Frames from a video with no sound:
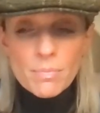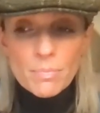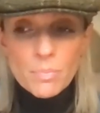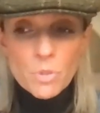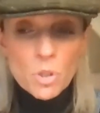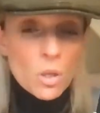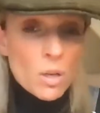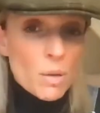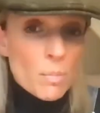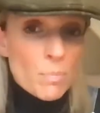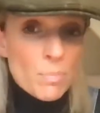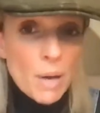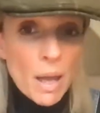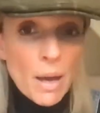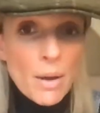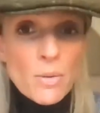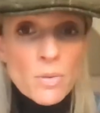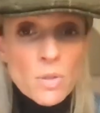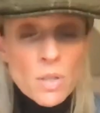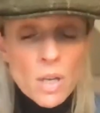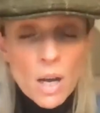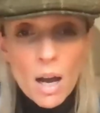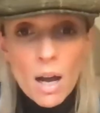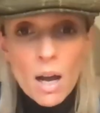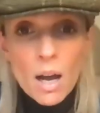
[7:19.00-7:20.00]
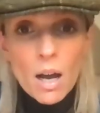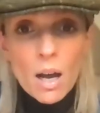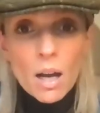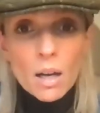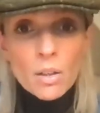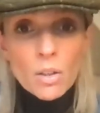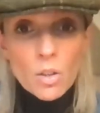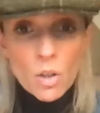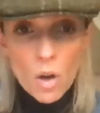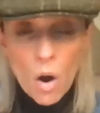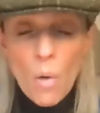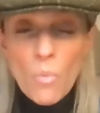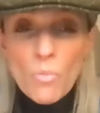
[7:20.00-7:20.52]
took a blow to her
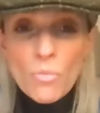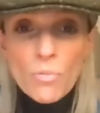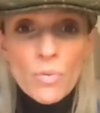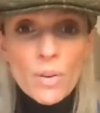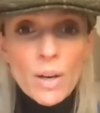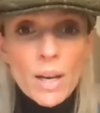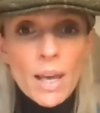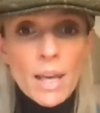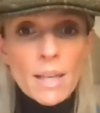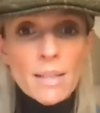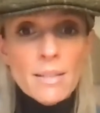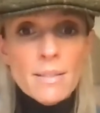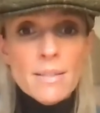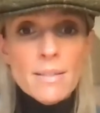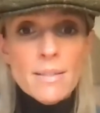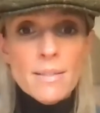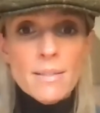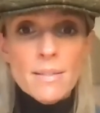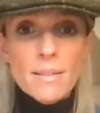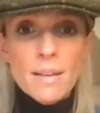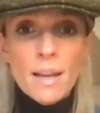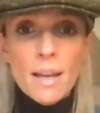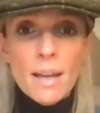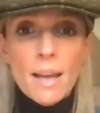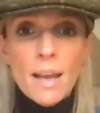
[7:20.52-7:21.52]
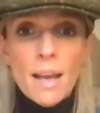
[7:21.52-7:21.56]
confidence.